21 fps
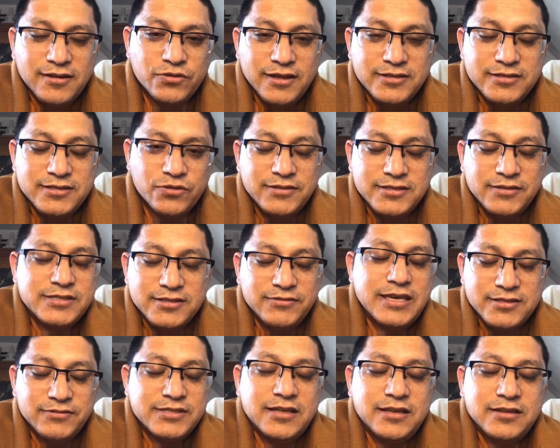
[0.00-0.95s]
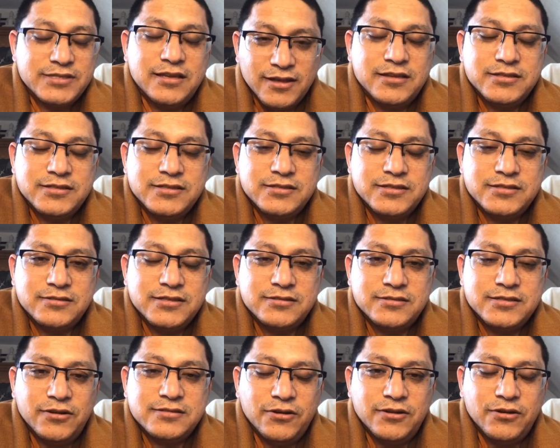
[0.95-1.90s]
and she was saying that she's
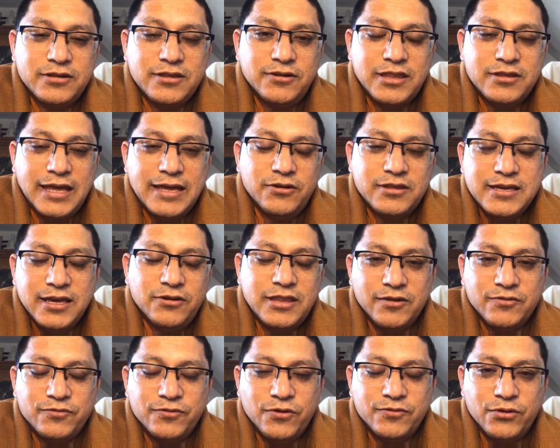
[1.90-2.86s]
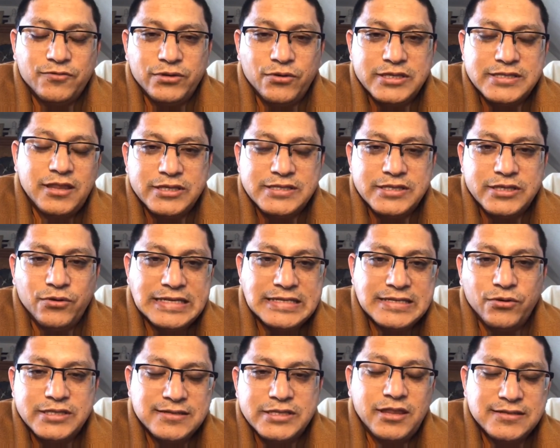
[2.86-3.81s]
you know uh, thanking for these
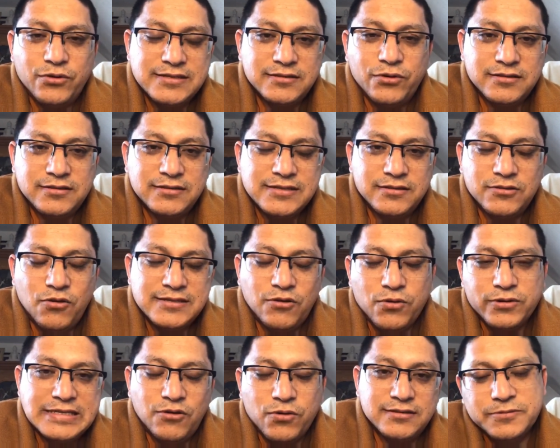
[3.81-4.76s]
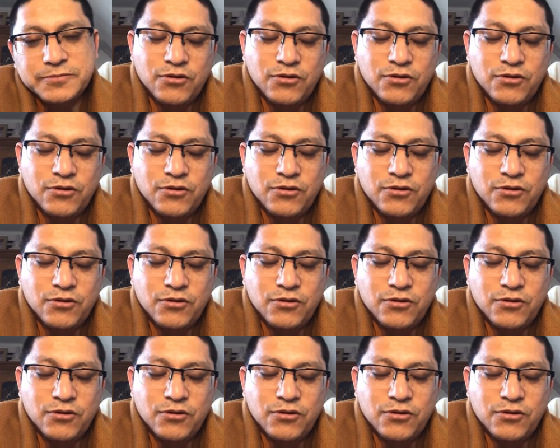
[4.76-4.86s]
teachings and the talks.